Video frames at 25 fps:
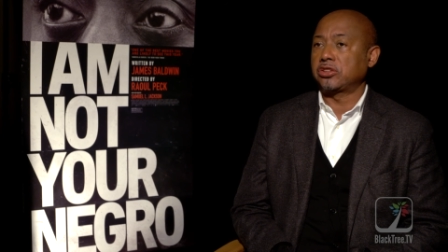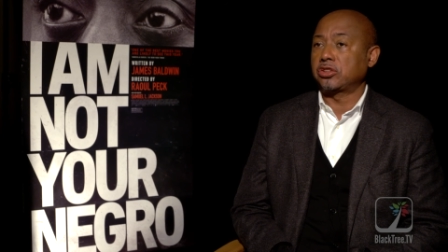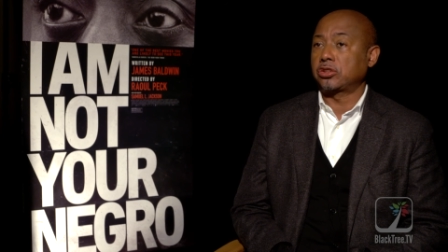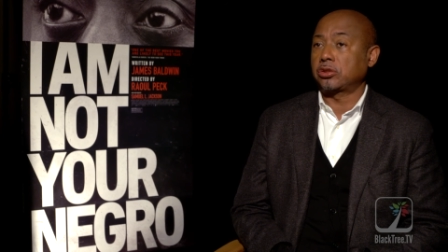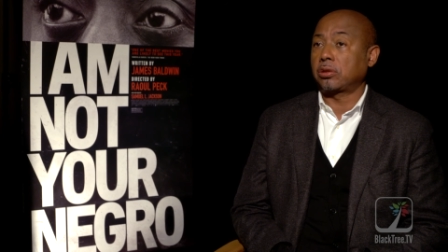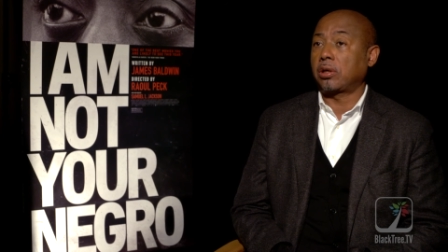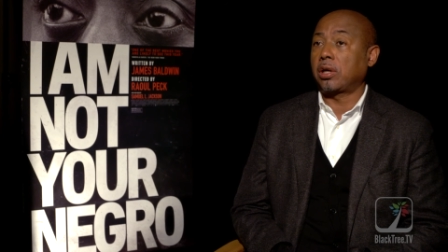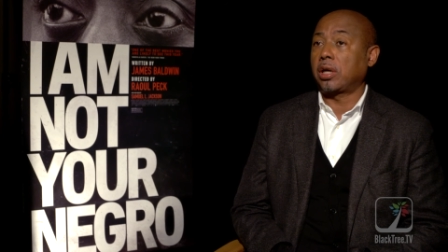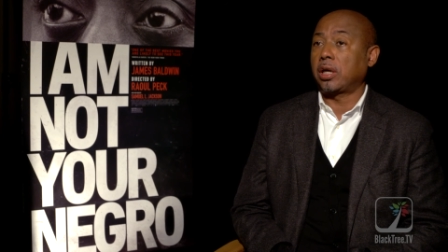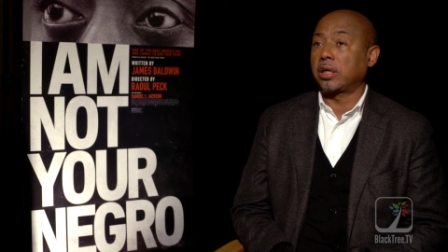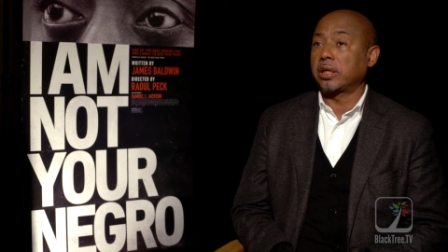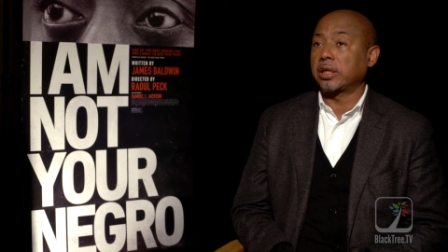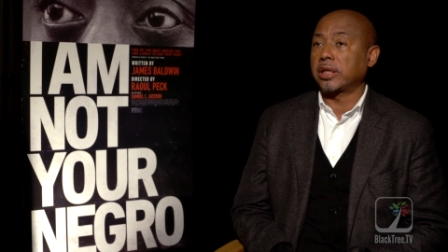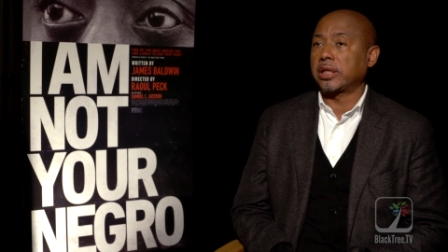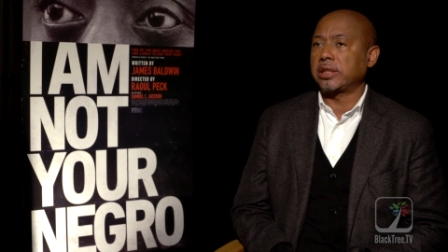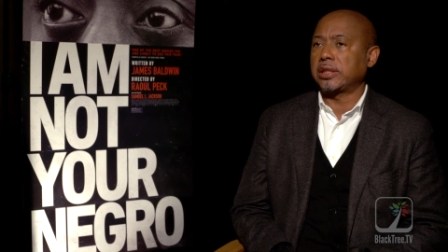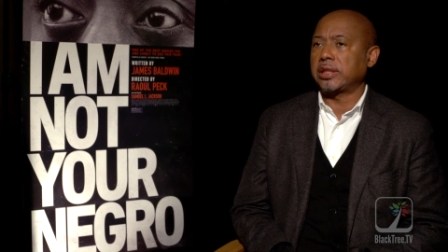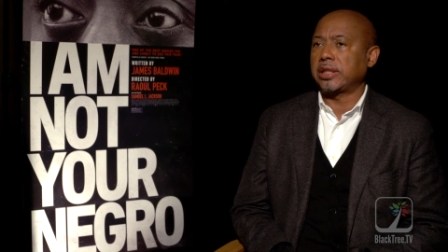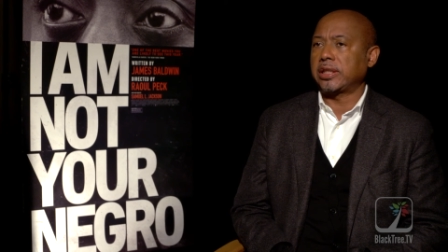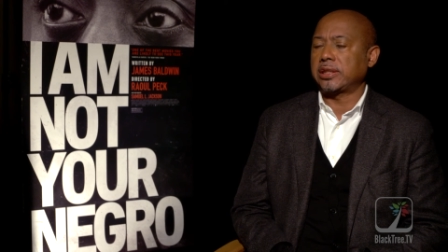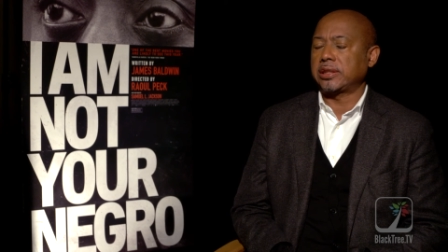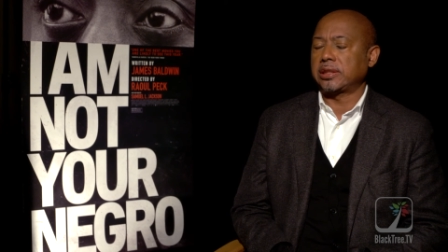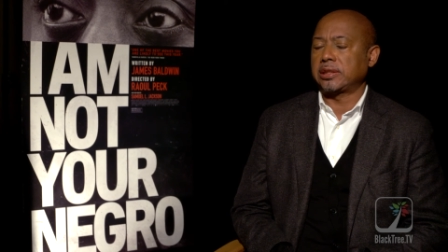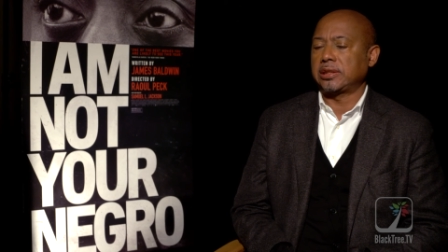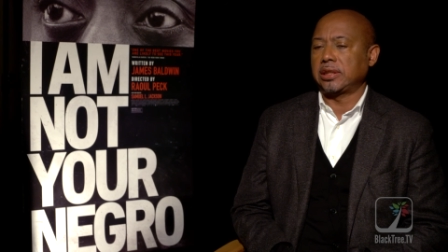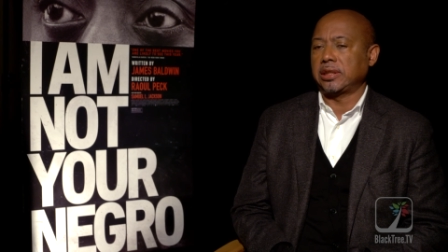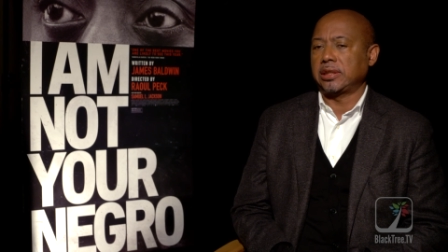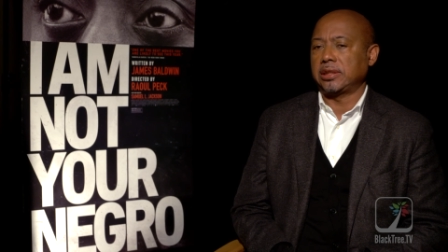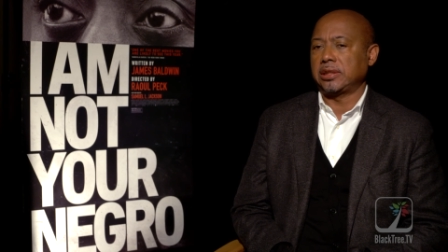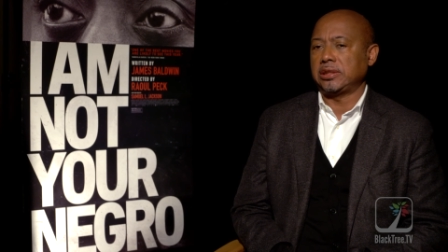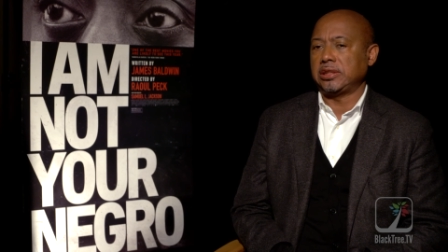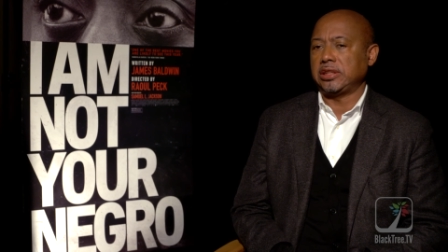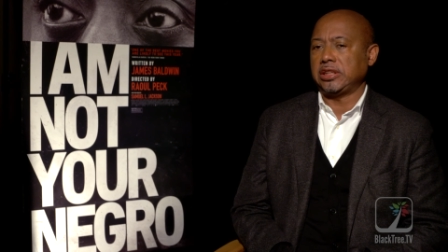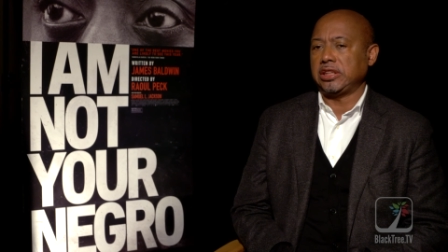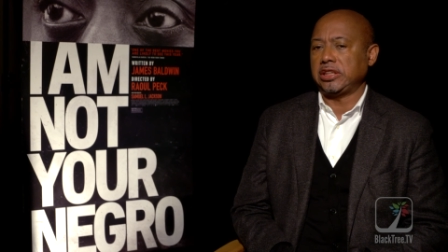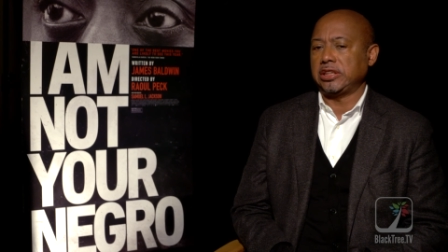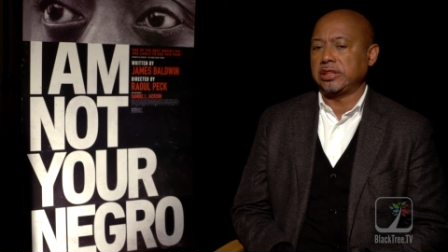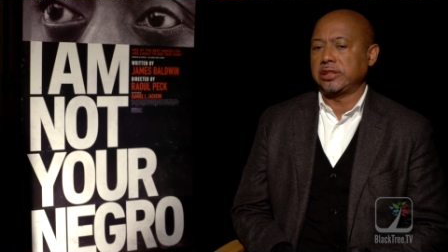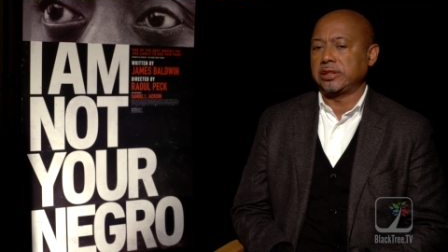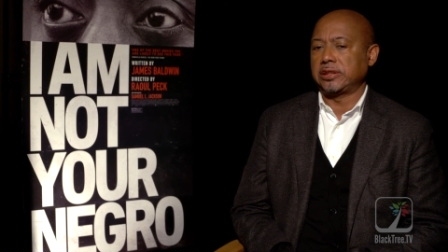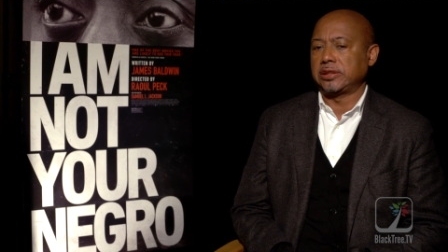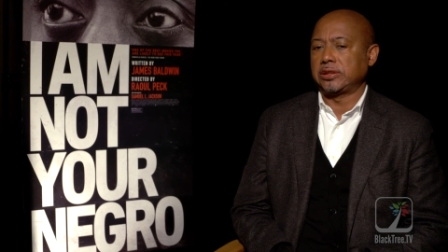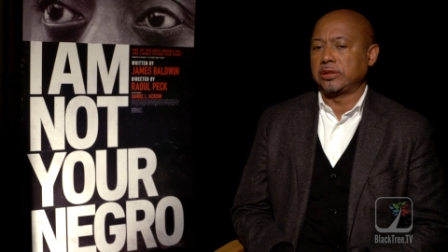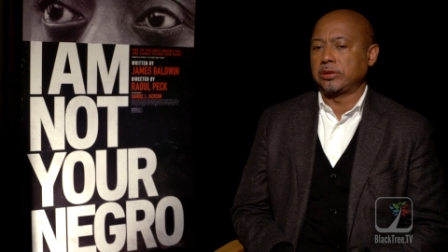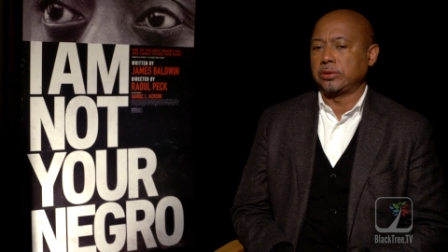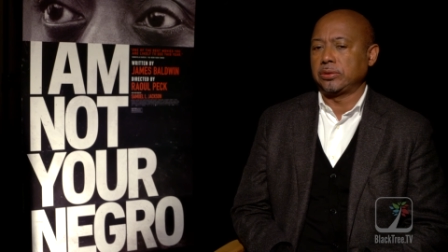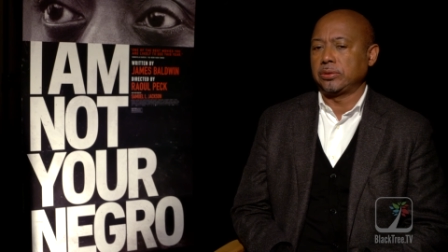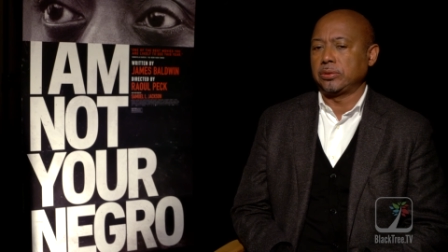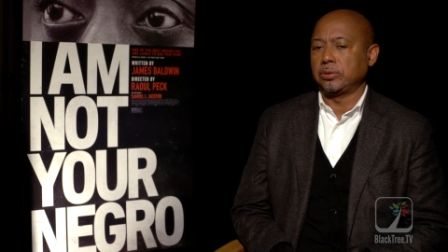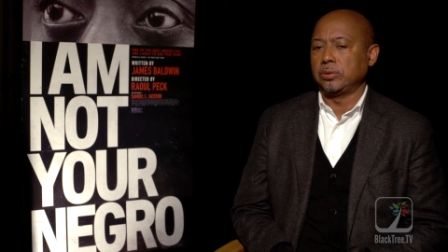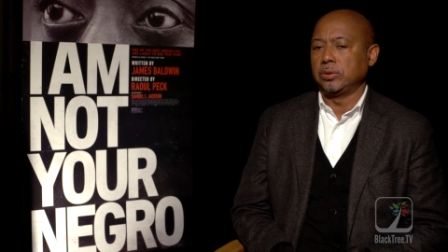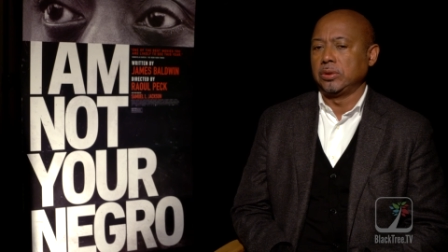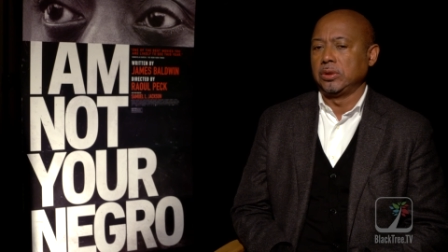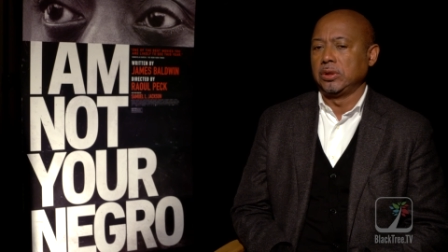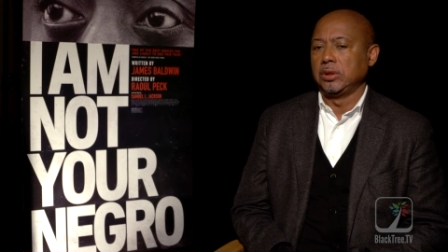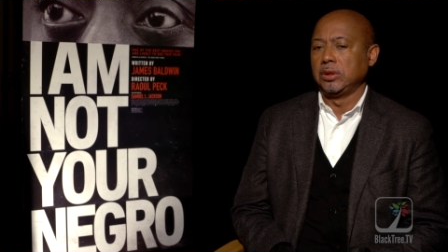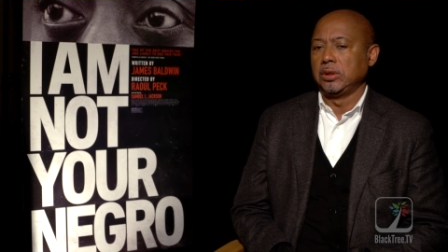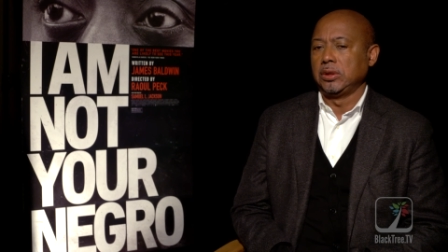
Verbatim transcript: strong and that uh, needed to,